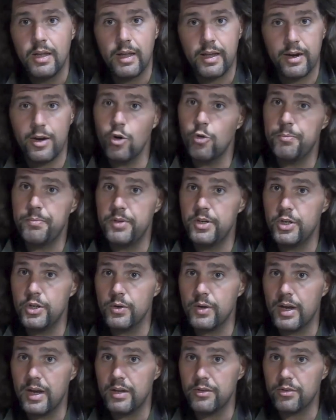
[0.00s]
and I hope that
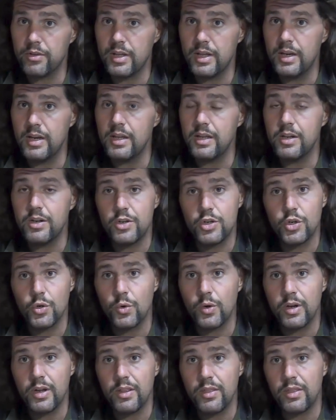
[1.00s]
you guys are going to
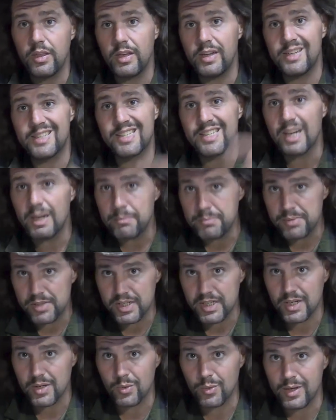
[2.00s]
enjoy the
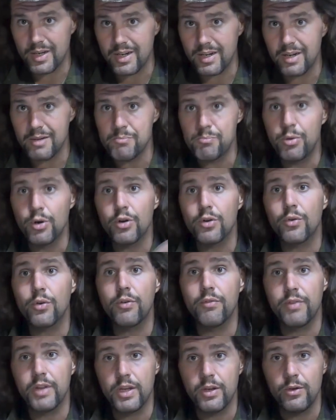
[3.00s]
subsequent book
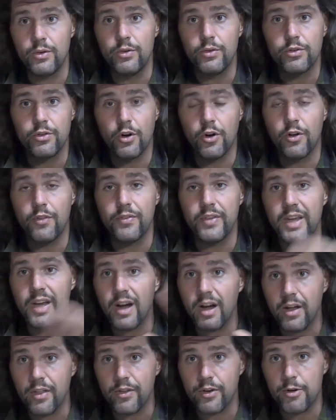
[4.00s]
reviews on the
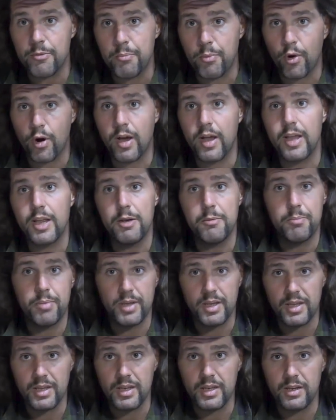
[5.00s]
other Brian P.
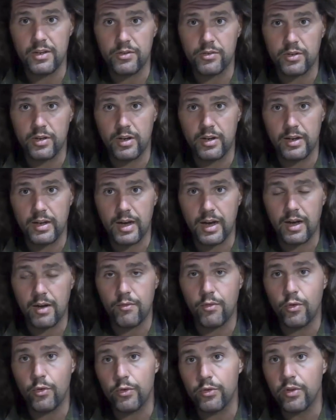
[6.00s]
Easton
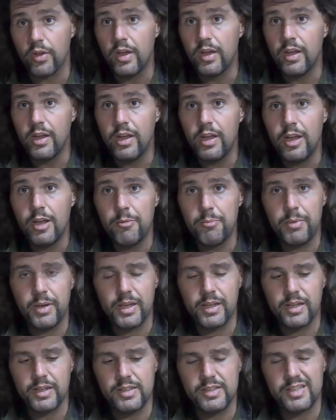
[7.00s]
novels,
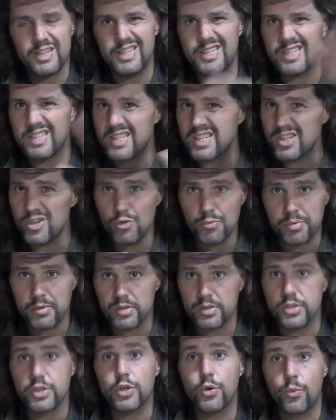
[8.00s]
because it's super
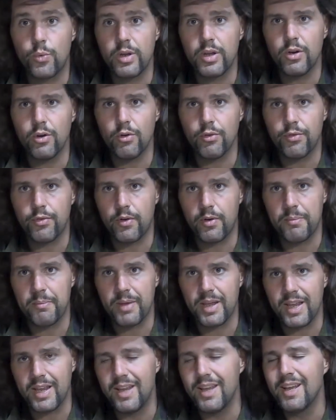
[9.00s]
surreal for
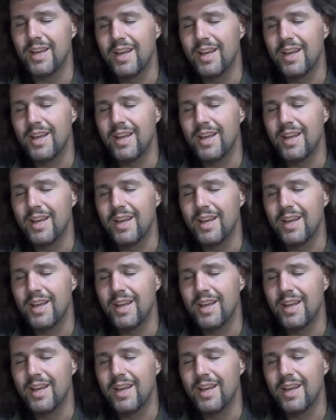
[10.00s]
me,